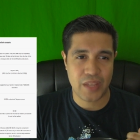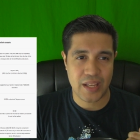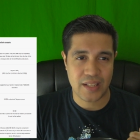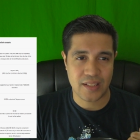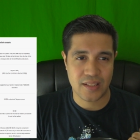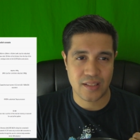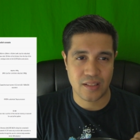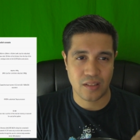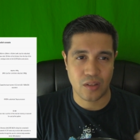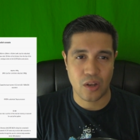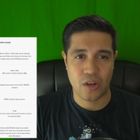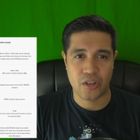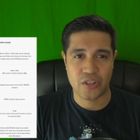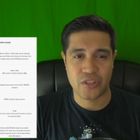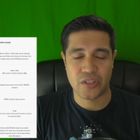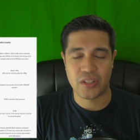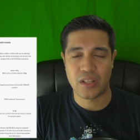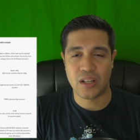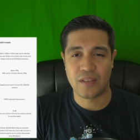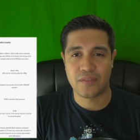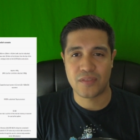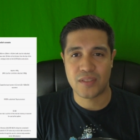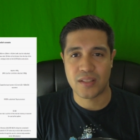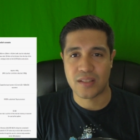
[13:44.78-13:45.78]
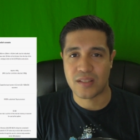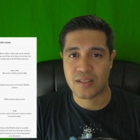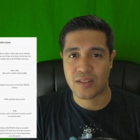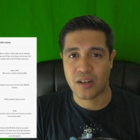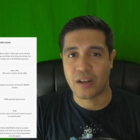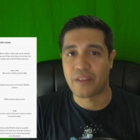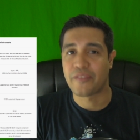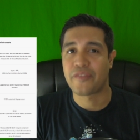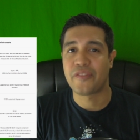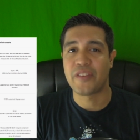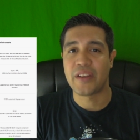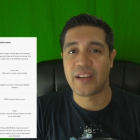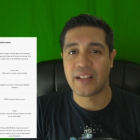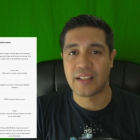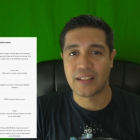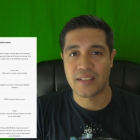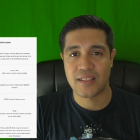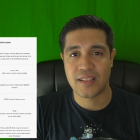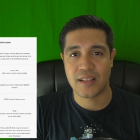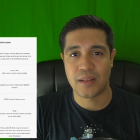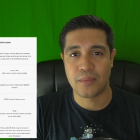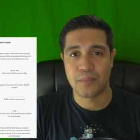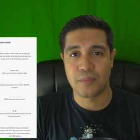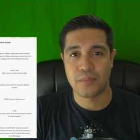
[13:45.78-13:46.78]
that's large enough to start fitting
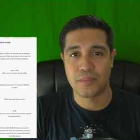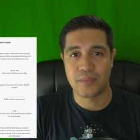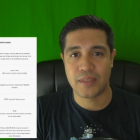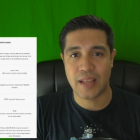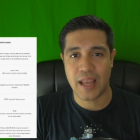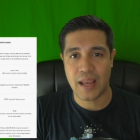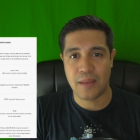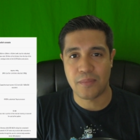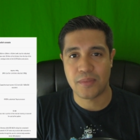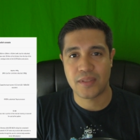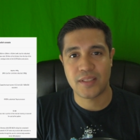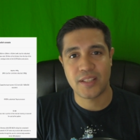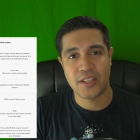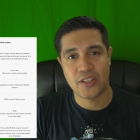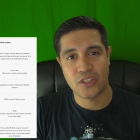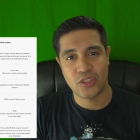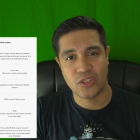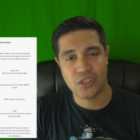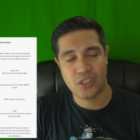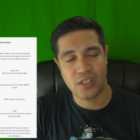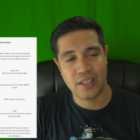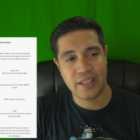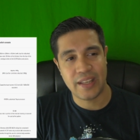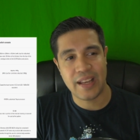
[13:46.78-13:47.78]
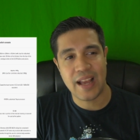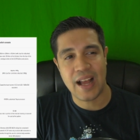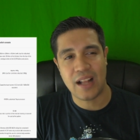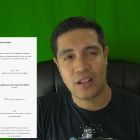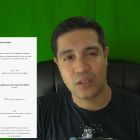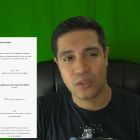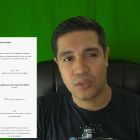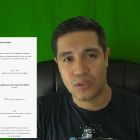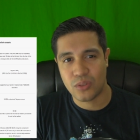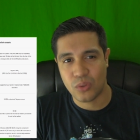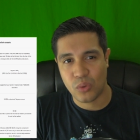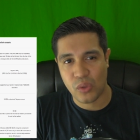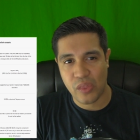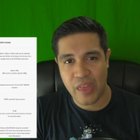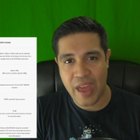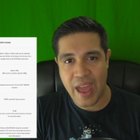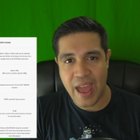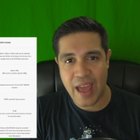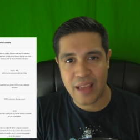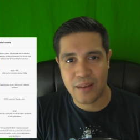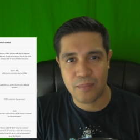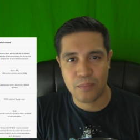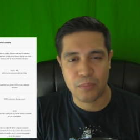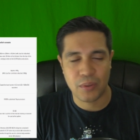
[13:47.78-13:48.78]
some games digitally, I'll do
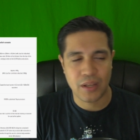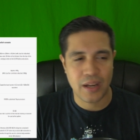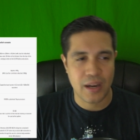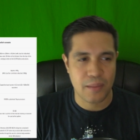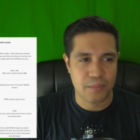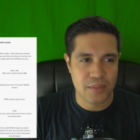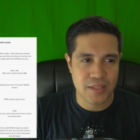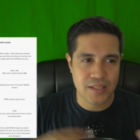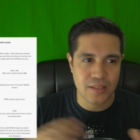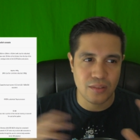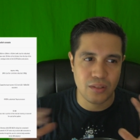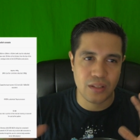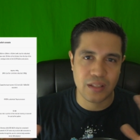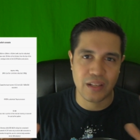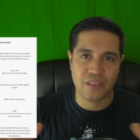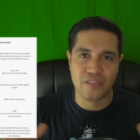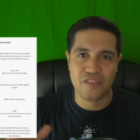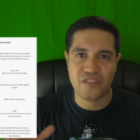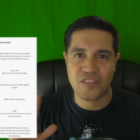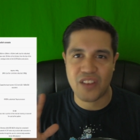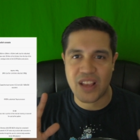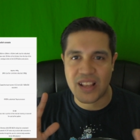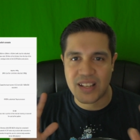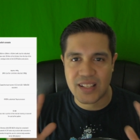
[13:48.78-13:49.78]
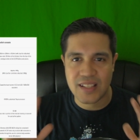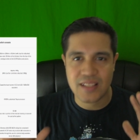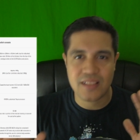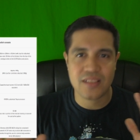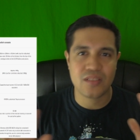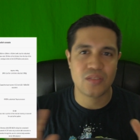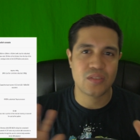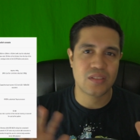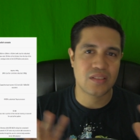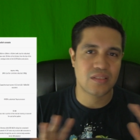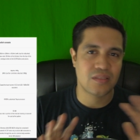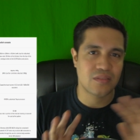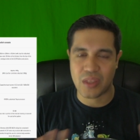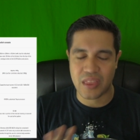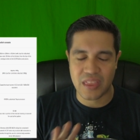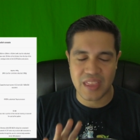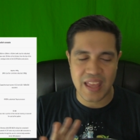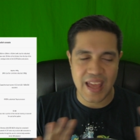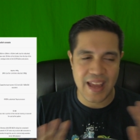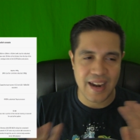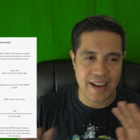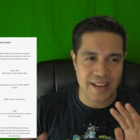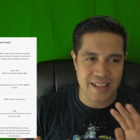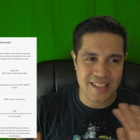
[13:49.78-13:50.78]
that, but I'm still on the fence with that.